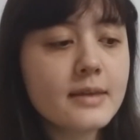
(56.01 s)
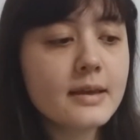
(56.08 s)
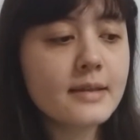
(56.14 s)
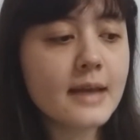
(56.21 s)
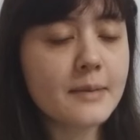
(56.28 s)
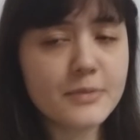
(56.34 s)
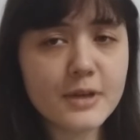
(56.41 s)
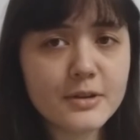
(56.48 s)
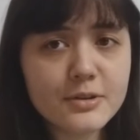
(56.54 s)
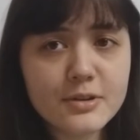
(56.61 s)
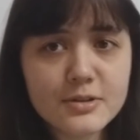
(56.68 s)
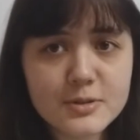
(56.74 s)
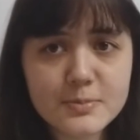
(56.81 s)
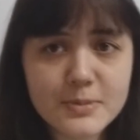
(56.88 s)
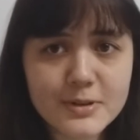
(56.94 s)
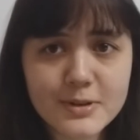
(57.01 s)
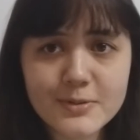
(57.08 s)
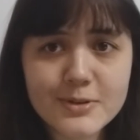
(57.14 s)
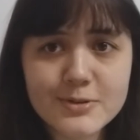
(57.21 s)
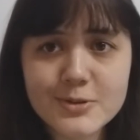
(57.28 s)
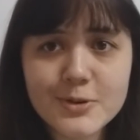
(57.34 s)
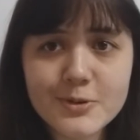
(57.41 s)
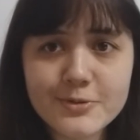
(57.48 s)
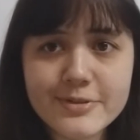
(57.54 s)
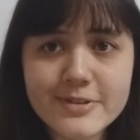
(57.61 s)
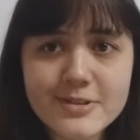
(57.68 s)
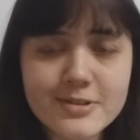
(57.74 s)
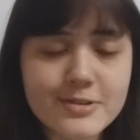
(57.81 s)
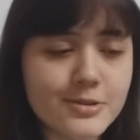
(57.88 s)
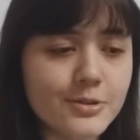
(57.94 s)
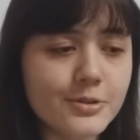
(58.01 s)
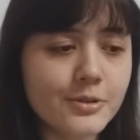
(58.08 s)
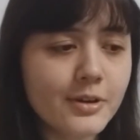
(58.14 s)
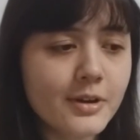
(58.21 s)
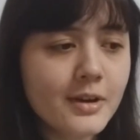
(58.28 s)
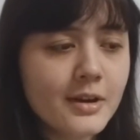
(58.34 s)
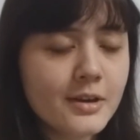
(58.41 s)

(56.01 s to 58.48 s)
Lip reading: then I'm not going to be the one to convince you.